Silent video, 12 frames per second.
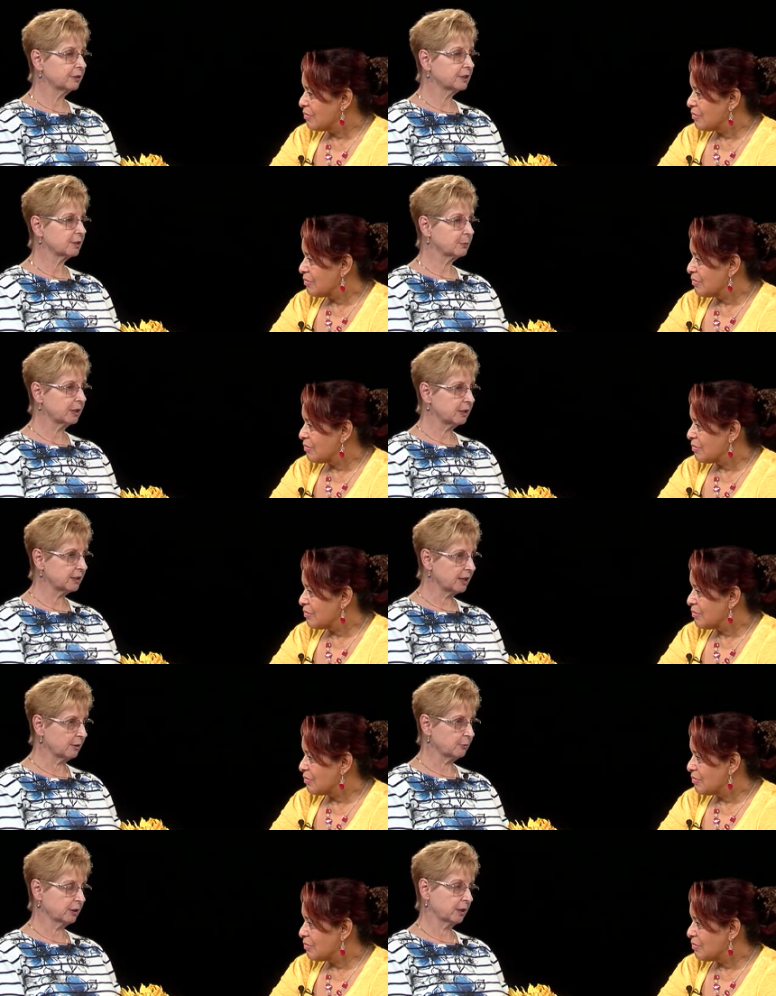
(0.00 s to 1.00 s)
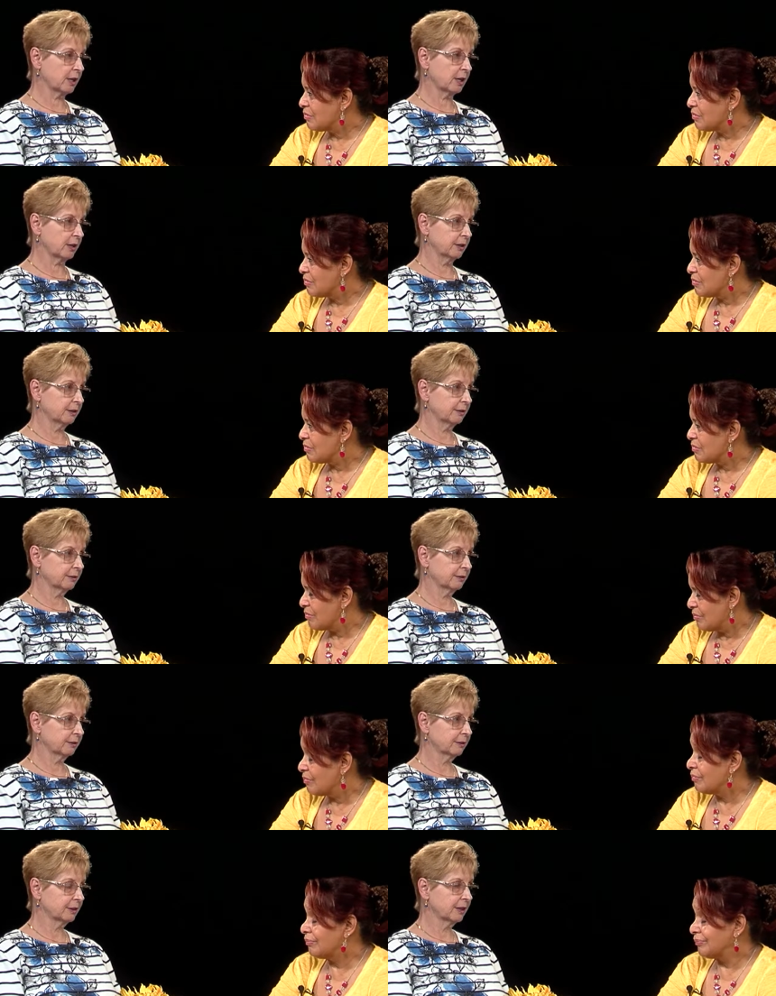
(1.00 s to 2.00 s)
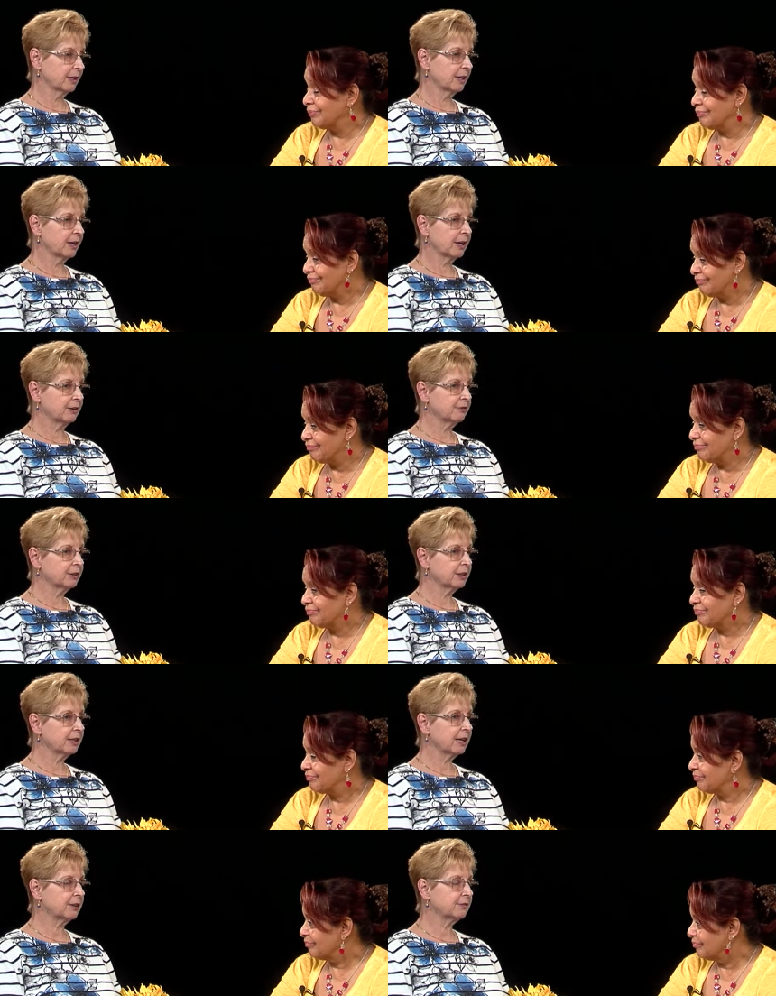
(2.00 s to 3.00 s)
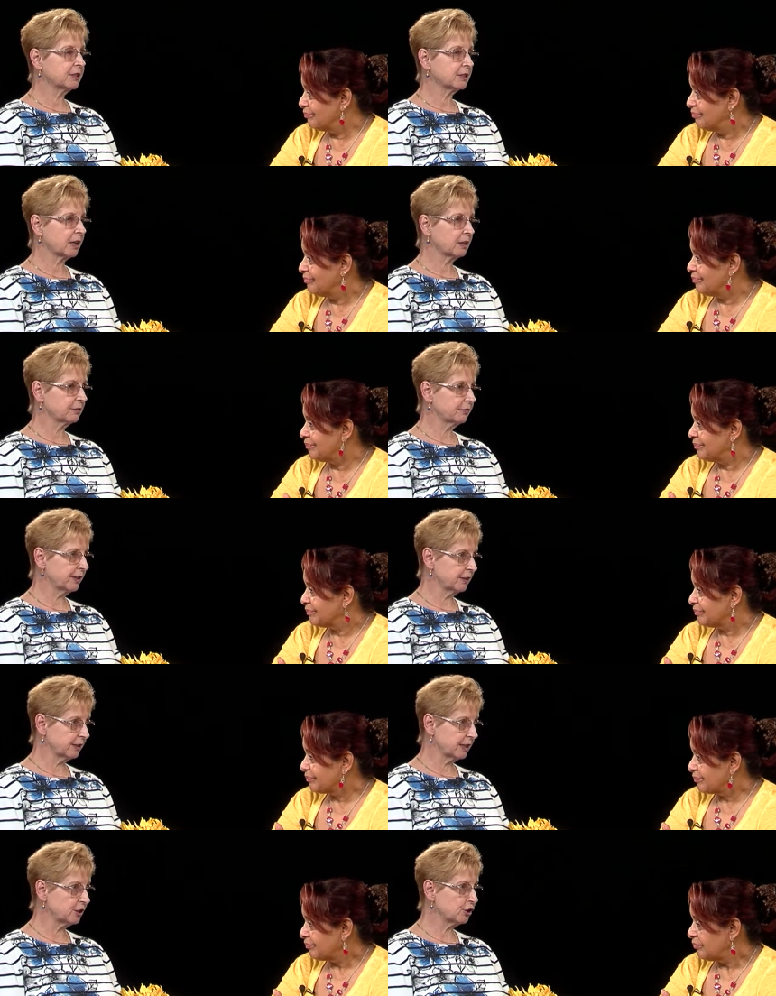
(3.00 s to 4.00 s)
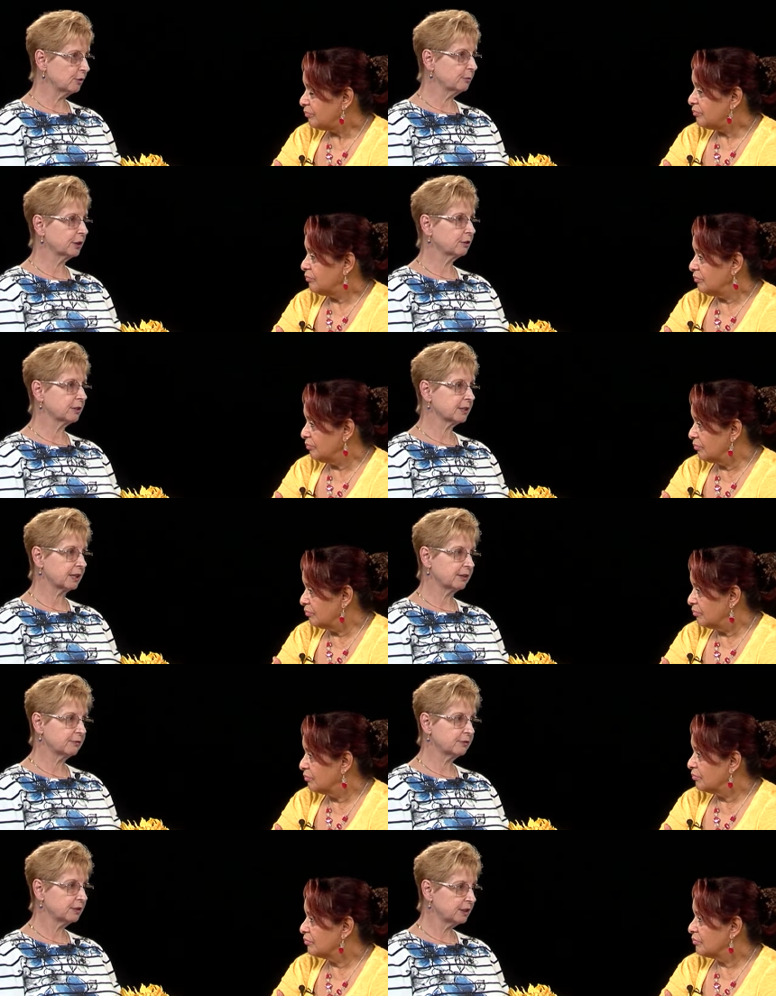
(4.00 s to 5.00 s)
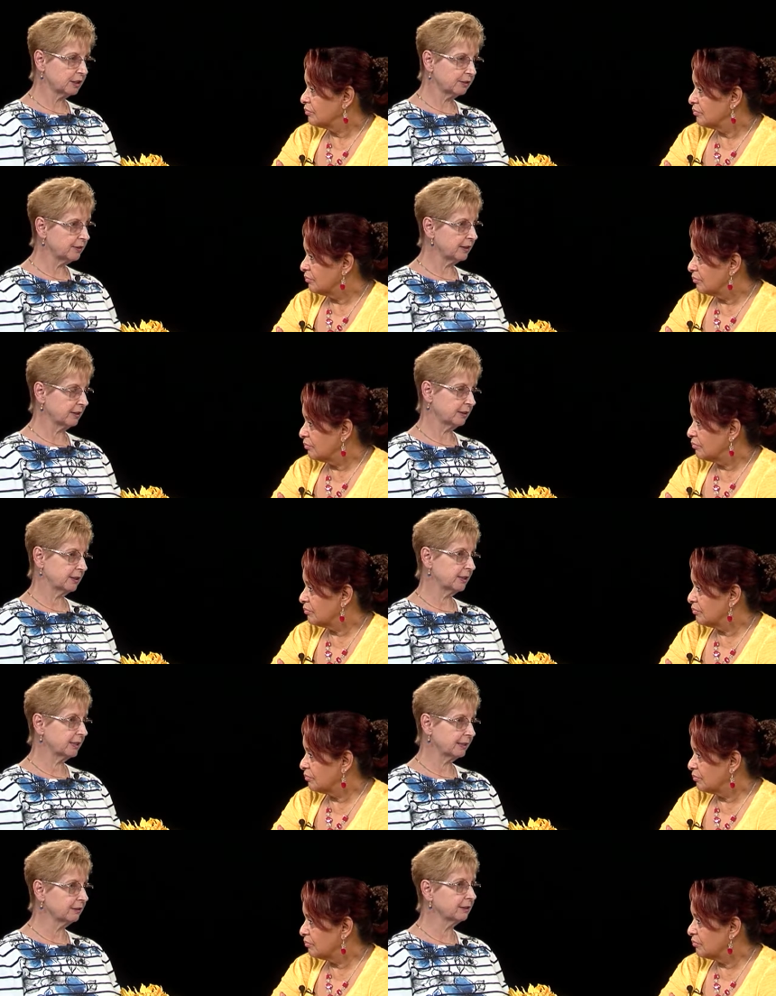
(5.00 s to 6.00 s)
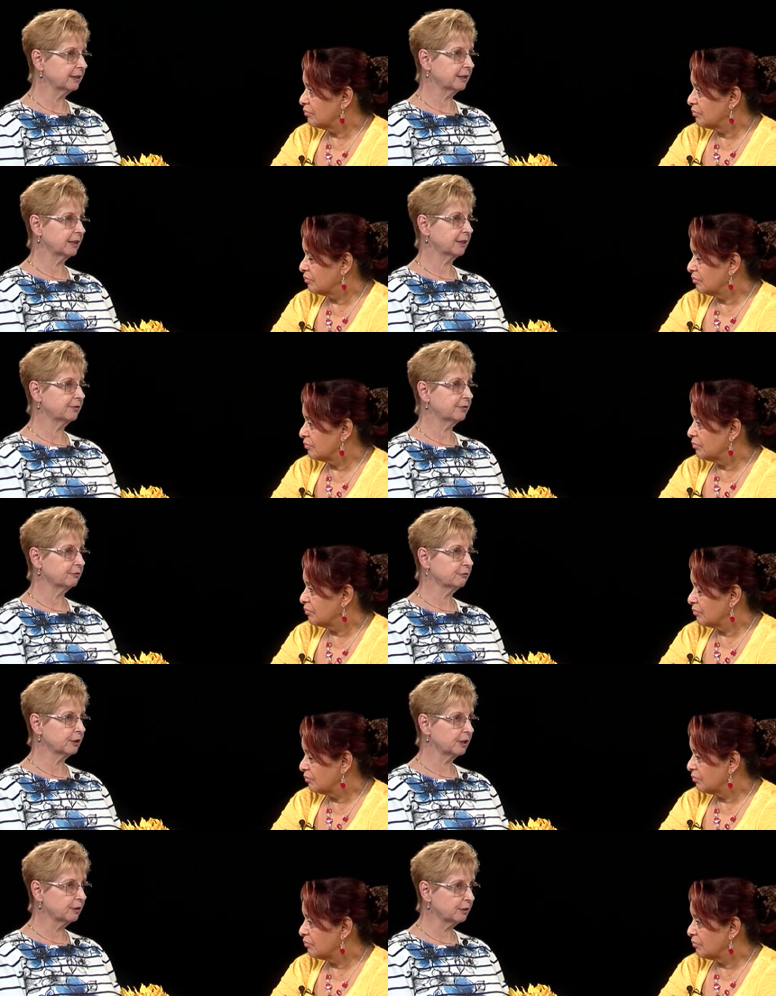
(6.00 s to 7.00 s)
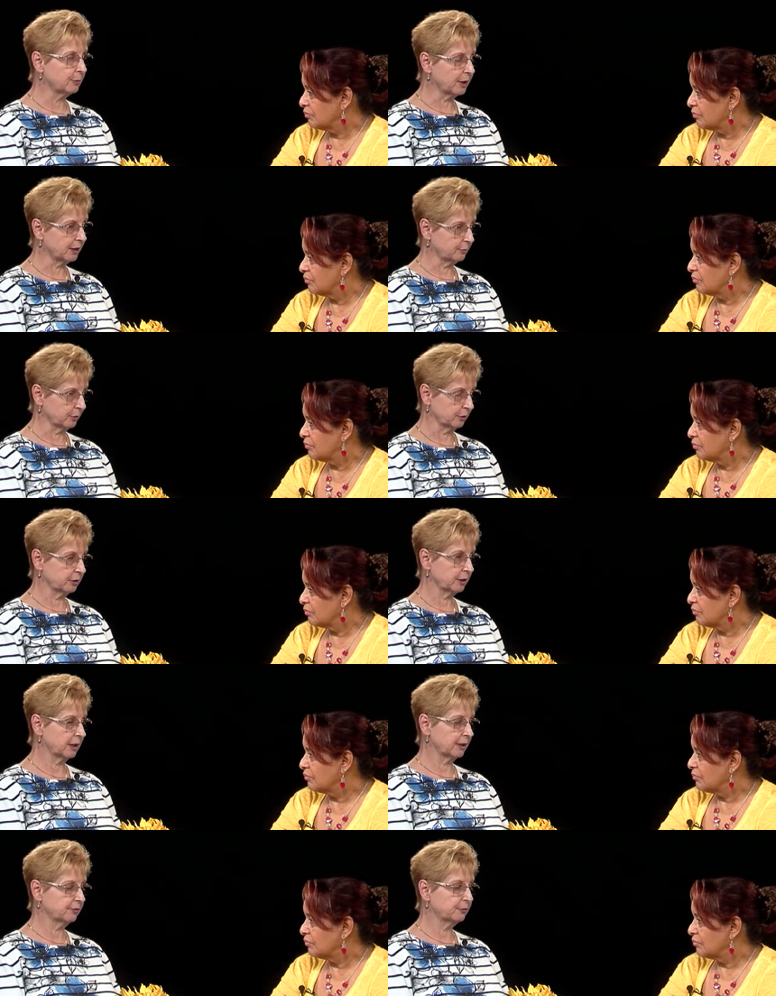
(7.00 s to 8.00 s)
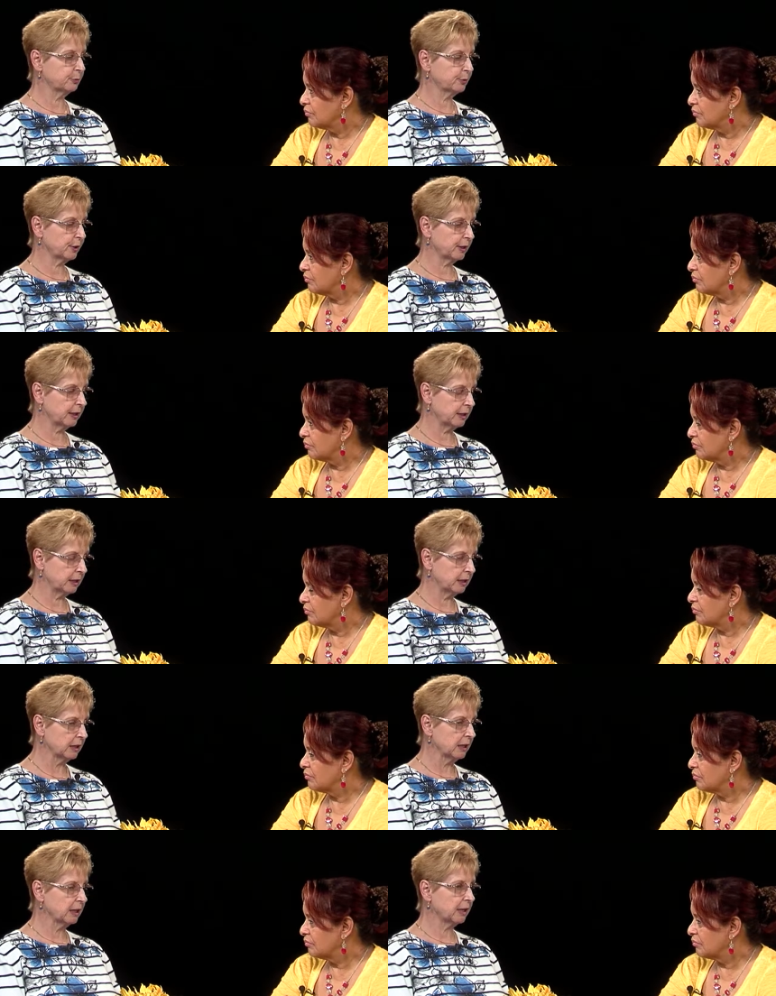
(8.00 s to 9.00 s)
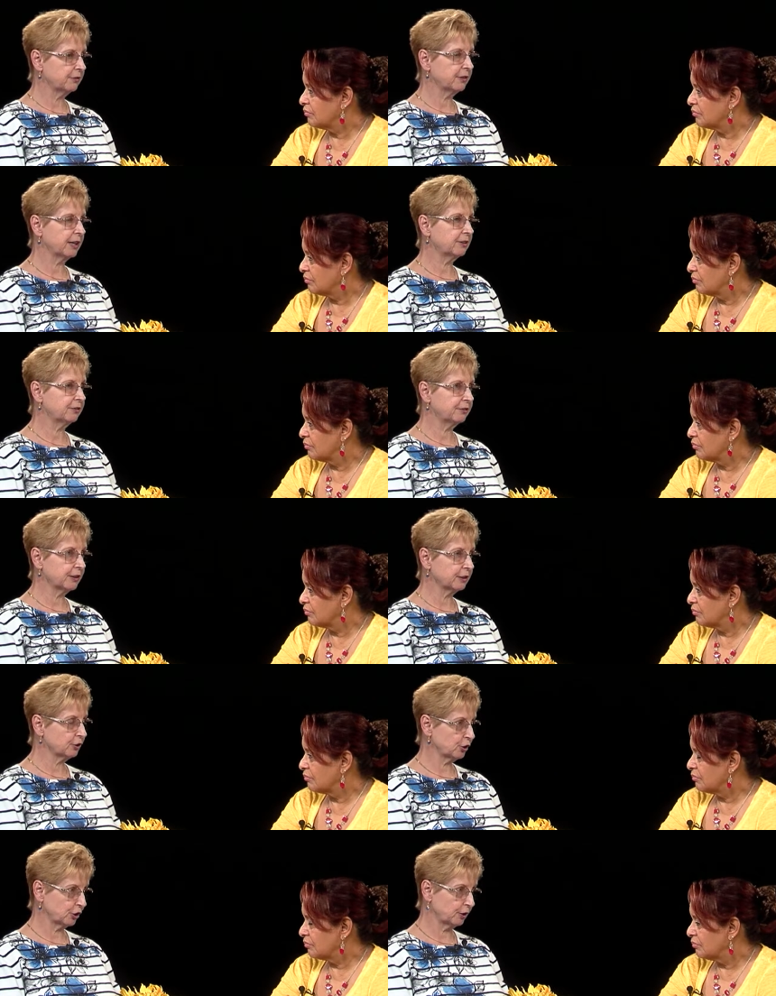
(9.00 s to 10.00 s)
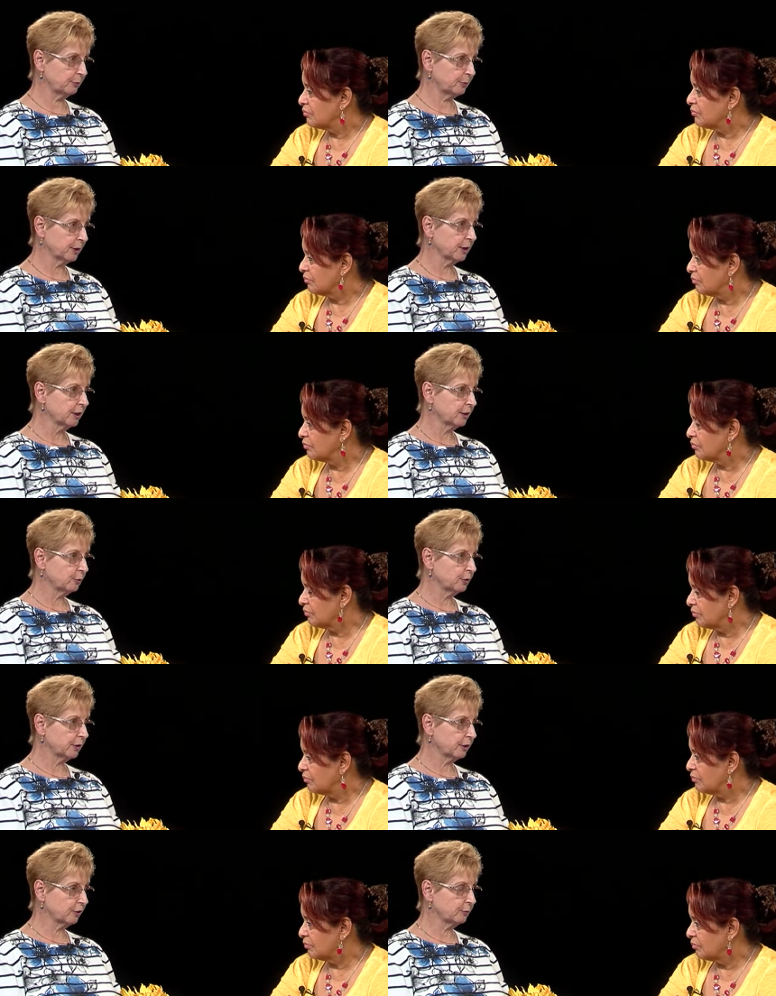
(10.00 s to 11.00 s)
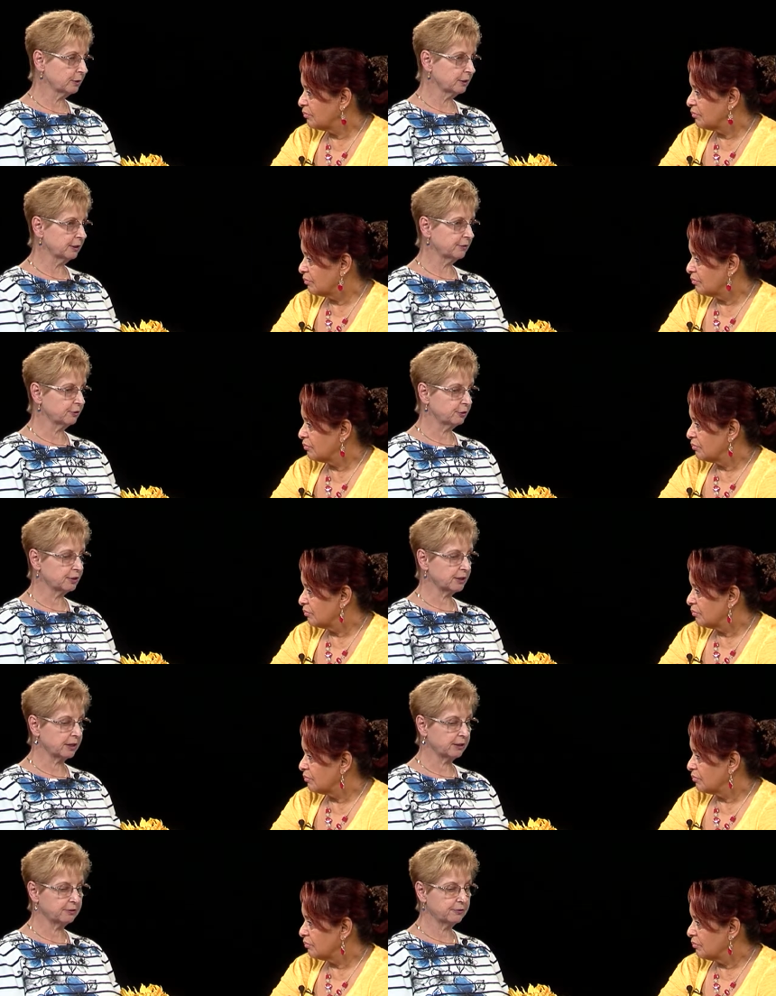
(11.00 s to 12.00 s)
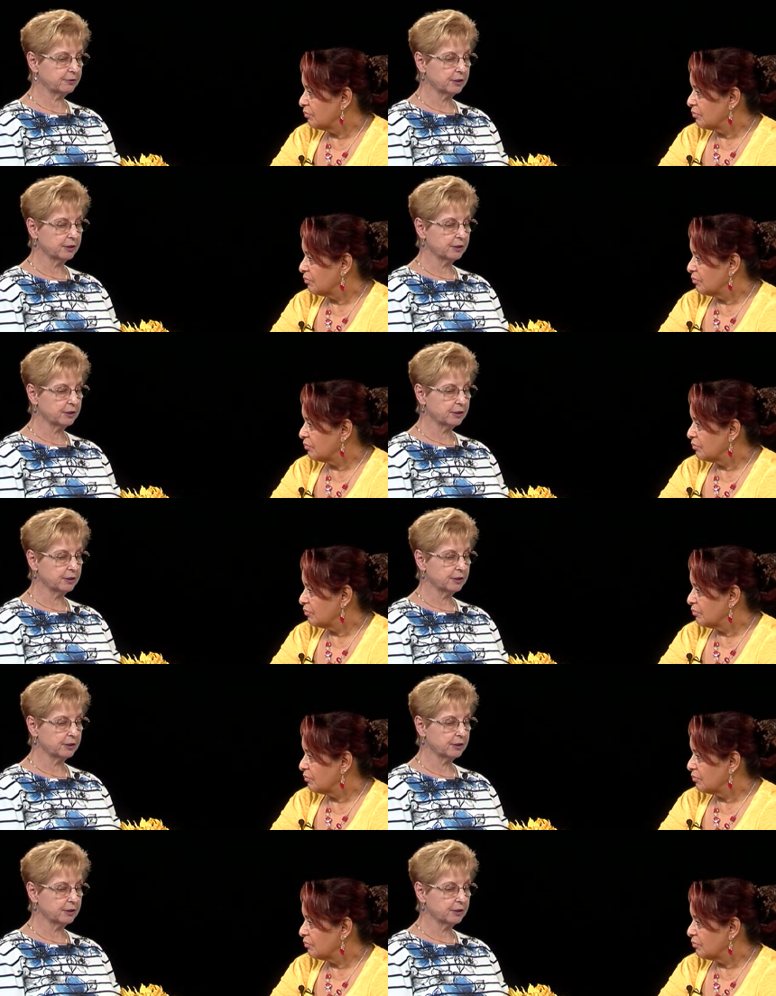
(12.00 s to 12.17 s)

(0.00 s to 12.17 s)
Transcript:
Speaker 1: spending time with God Mm -hmm. I really have a solid foundation because I've done that daily. I've read the Bible. I've prayed. I've had fellowship mm -hmm. with other believers. I've